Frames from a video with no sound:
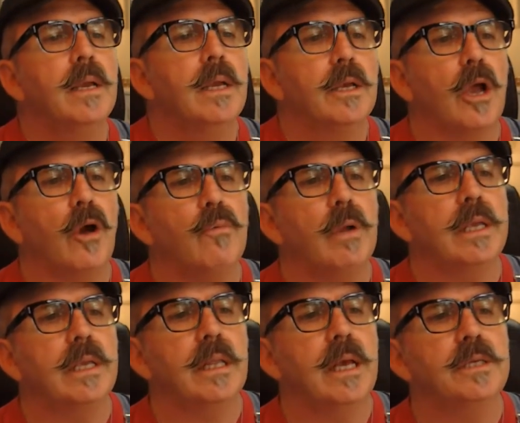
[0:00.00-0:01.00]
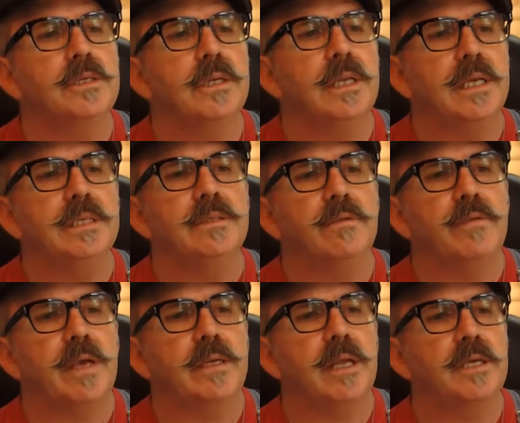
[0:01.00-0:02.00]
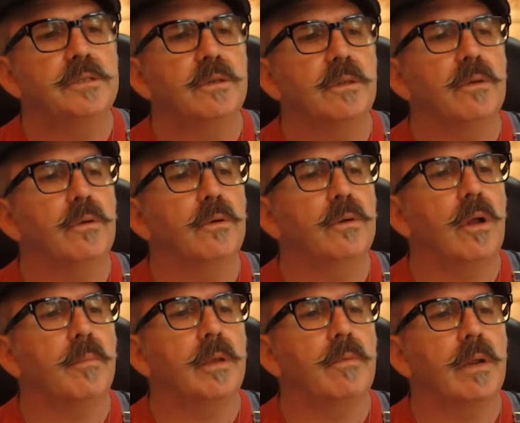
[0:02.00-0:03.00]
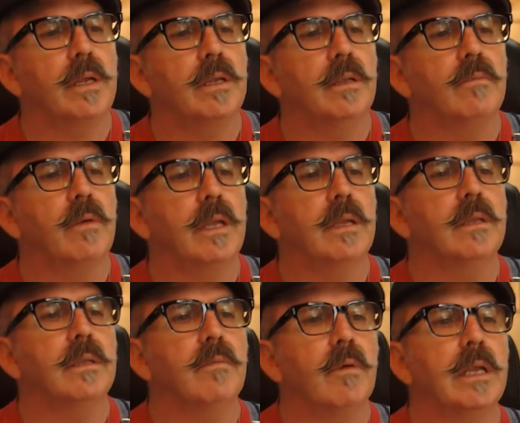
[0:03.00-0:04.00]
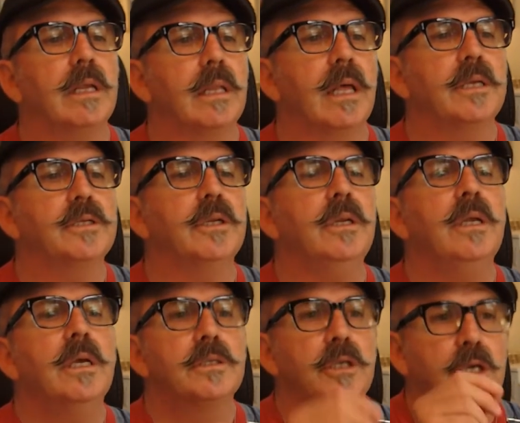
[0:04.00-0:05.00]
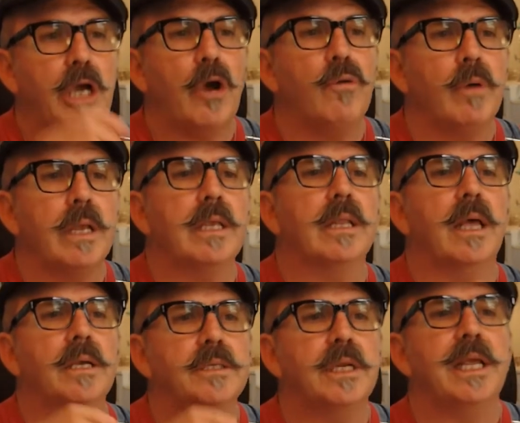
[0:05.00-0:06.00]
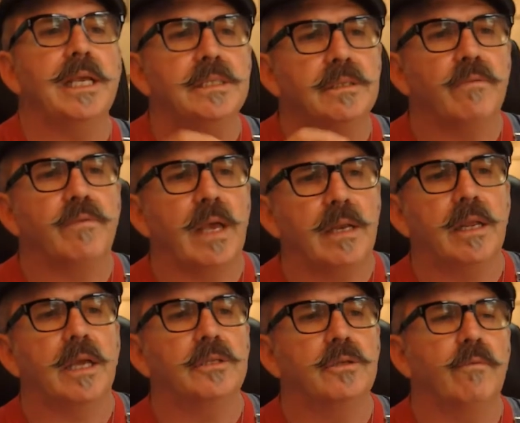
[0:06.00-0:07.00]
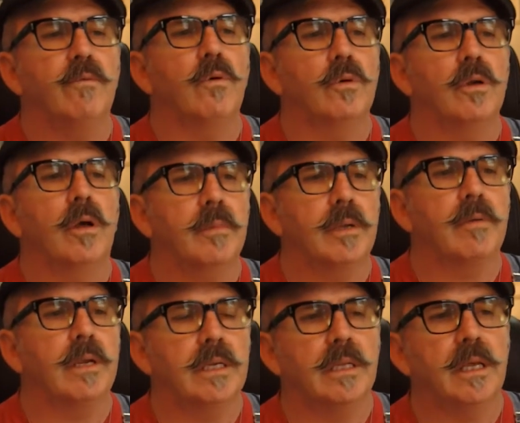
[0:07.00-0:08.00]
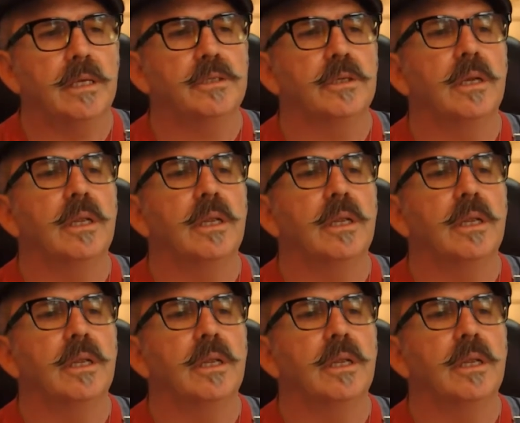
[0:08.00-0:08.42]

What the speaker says: Co-regulation is the foundation of the autonomic regulation. So co-regulation is the foundation of autonomic regulation.